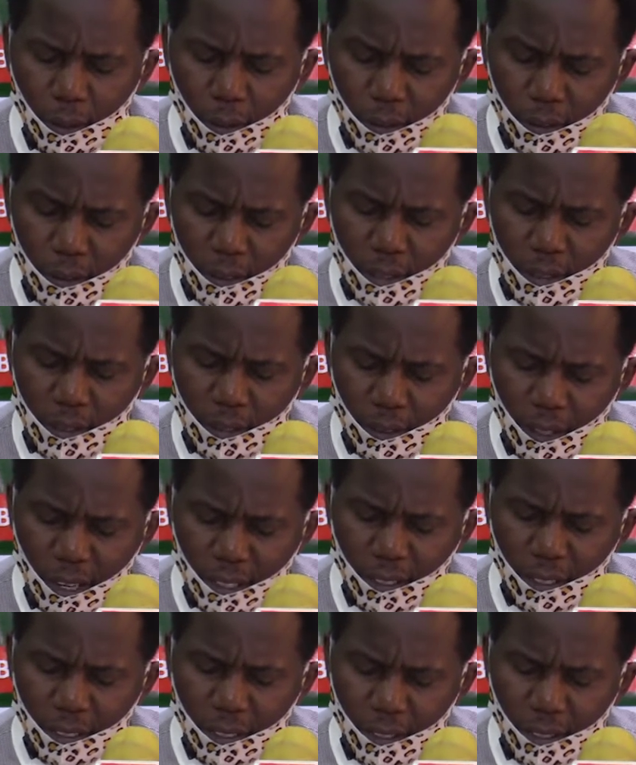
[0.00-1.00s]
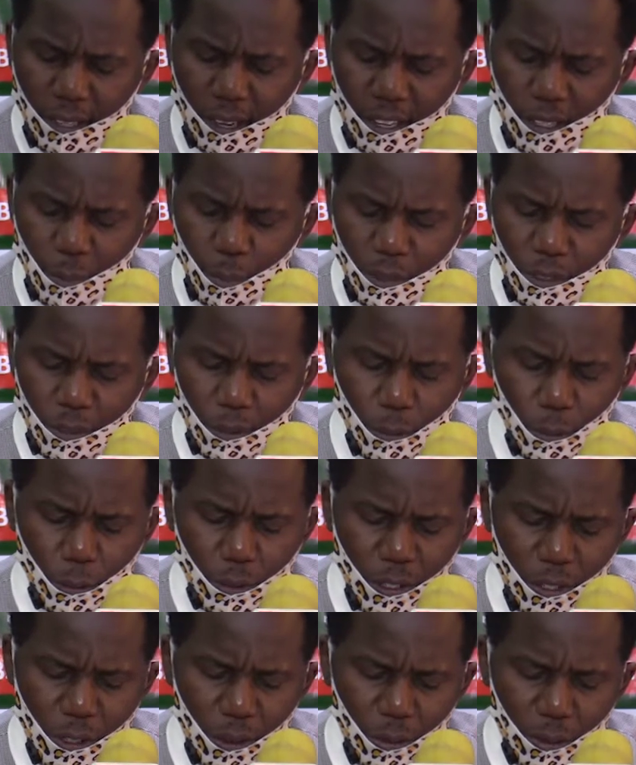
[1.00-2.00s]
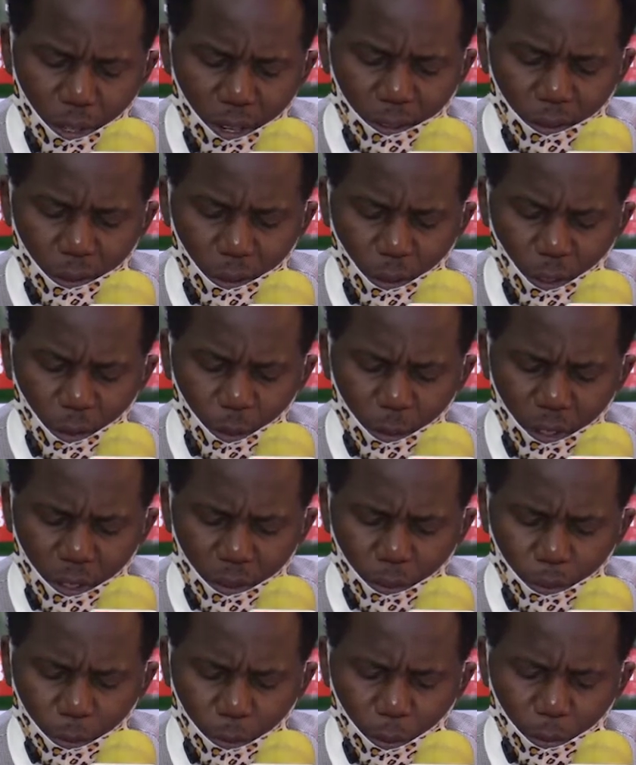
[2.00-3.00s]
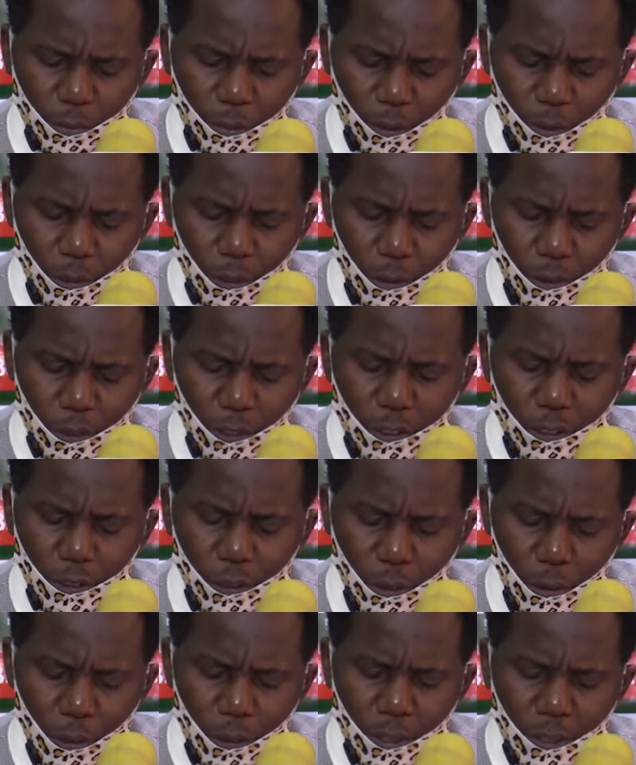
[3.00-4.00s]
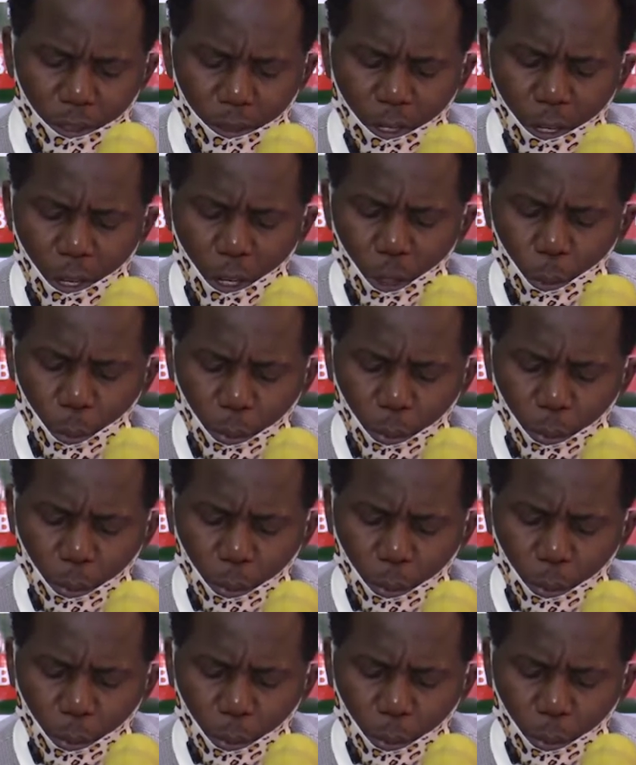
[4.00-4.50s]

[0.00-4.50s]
Its strategy has been to distract the government from functioning using